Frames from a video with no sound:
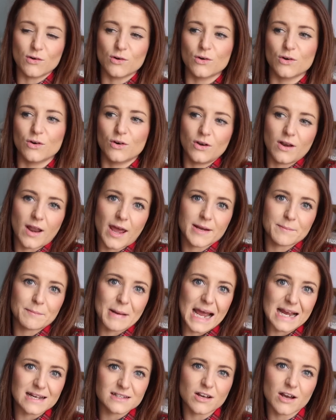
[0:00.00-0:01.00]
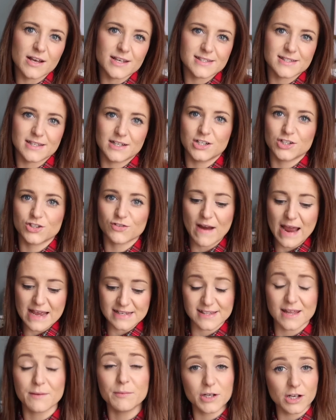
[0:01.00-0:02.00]
or like black tights and a
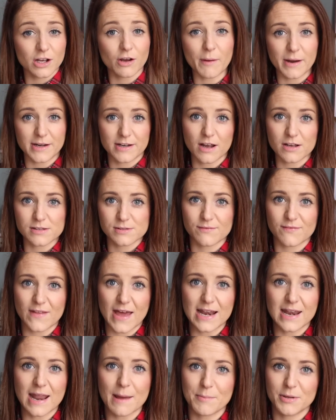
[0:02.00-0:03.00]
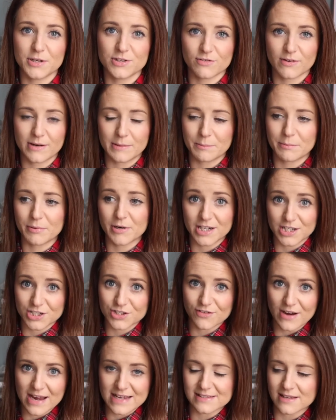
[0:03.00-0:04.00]
dress. They would look quite nice with that leopard print
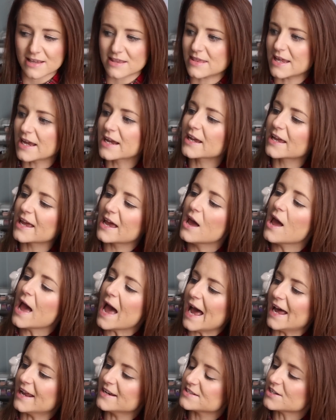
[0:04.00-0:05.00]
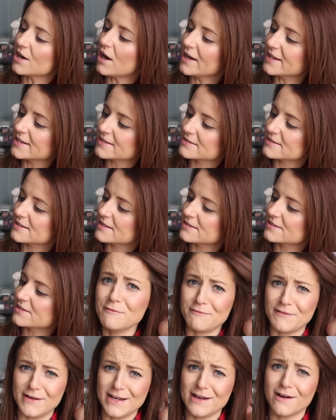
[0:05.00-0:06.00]
dress, I think, and tights. So
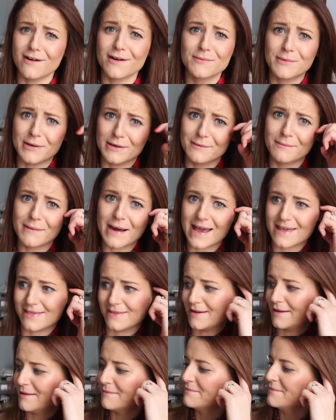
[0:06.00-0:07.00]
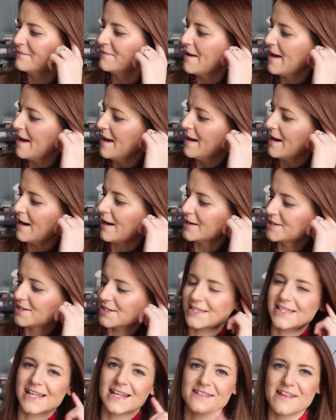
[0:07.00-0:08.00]
hopefully I will wear them. I
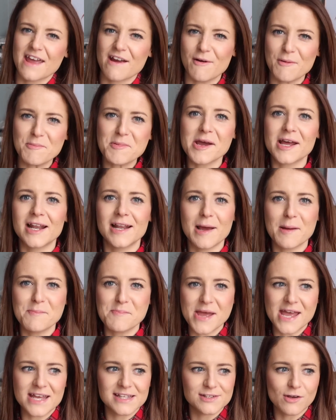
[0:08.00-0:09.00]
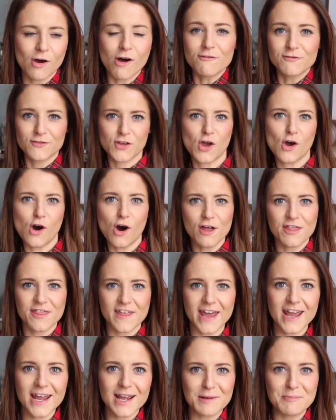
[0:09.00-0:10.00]
just think they're a bit sort of
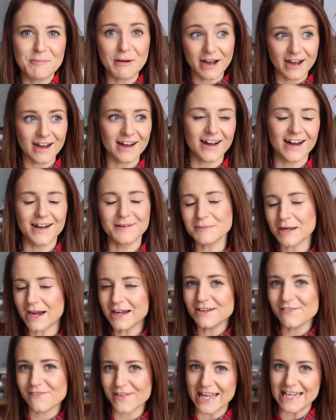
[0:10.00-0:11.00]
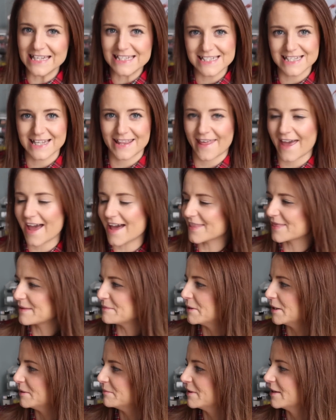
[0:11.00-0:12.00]
gothic, but I'm kind of into that at the
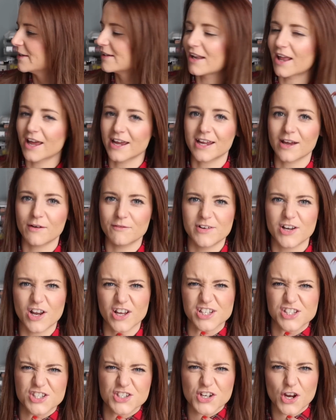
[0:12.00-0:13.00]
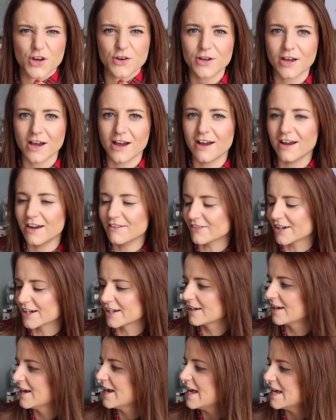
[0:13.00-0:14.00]
moment, like a nice choker.
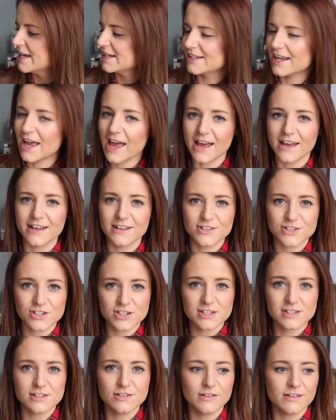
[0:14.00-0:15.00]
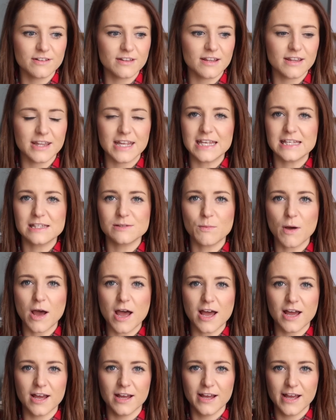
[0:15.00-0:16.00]
And yeah, just thought that these
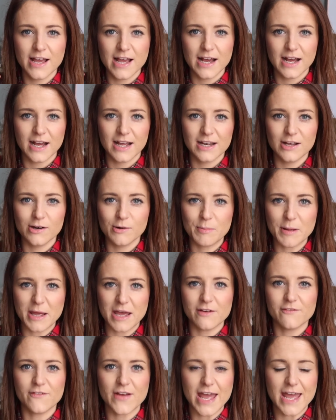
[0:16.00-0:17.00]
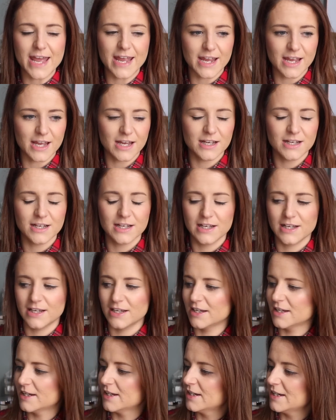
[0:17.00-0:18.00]
were a little bit of a
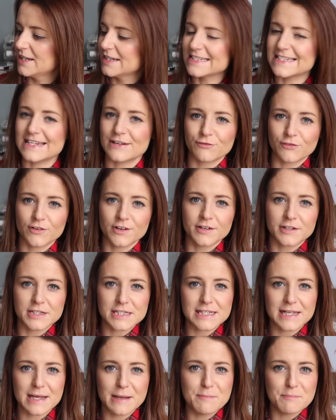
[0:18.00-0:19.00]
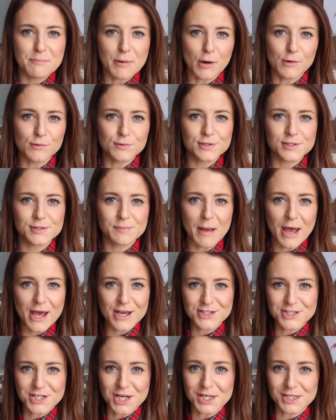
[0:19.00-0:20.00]
different impulse
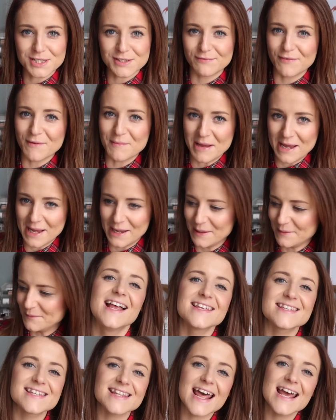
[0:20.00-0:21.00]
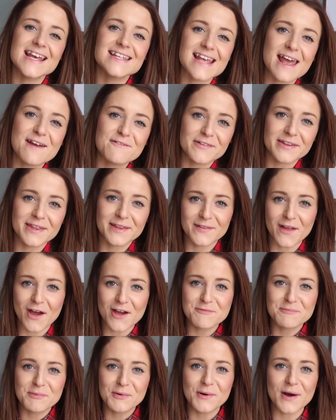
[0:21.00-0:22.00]
purchase for me. So that is everything that
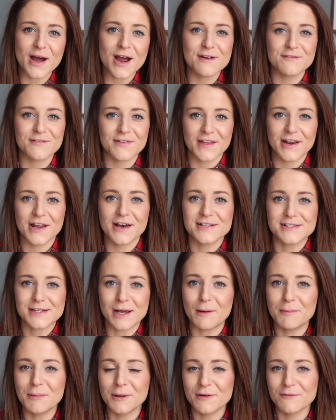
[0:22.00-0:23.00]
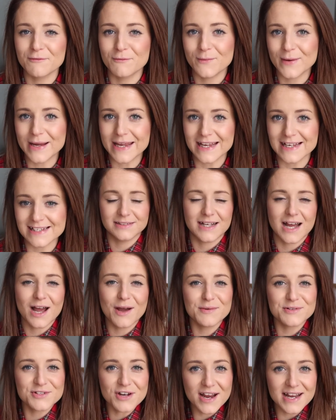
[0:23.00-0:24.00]
I've bought over the last couple of weeks.
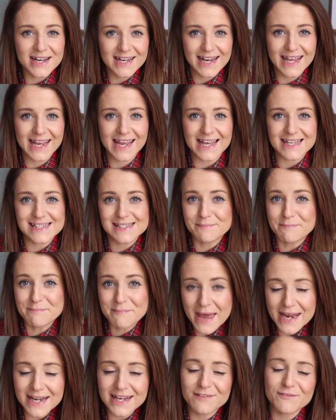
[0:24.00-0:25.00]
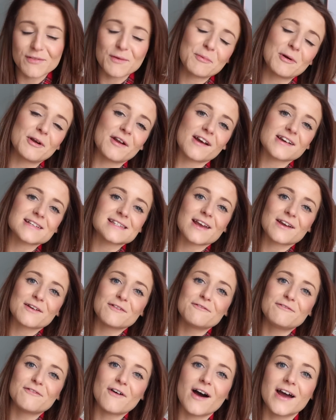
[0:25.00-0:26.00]
I will try and link as many of the products I
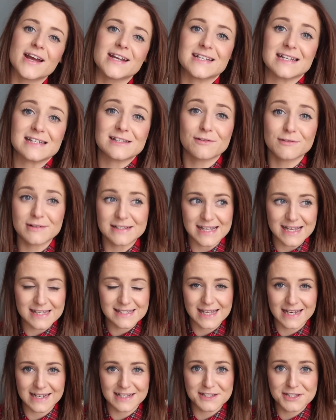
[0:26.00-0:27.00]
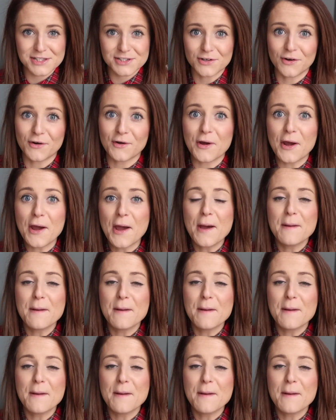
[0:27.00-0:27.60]
can find, as long as they're still in stock,